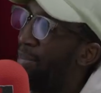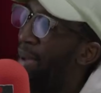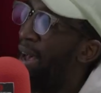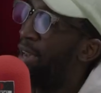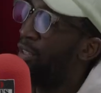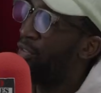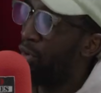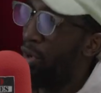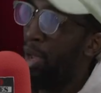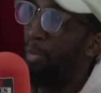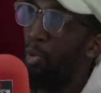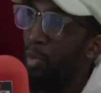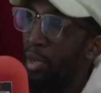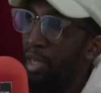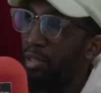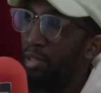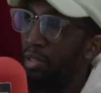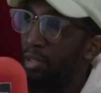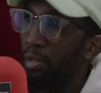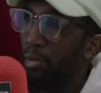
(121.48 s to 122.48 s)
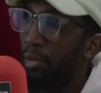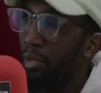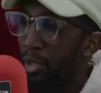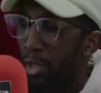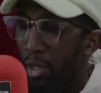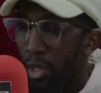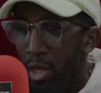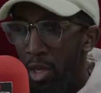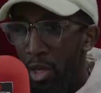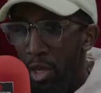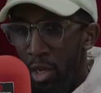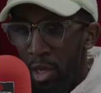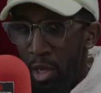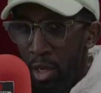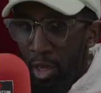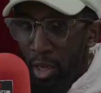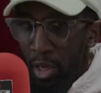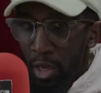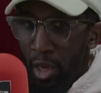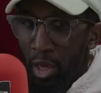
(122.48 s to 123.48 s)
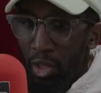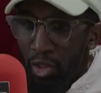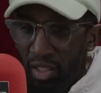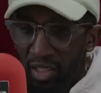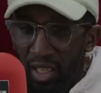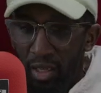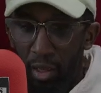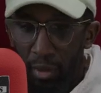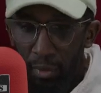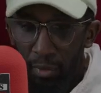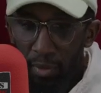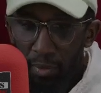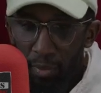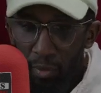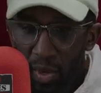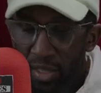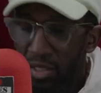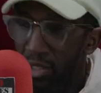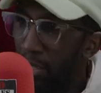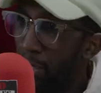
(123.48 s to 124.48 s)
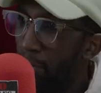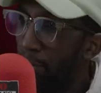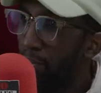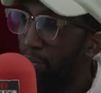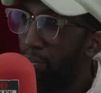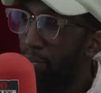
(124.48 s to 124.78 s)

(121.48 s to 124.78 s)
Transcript: in my house for a couple of weeks. So I said, look, Westie,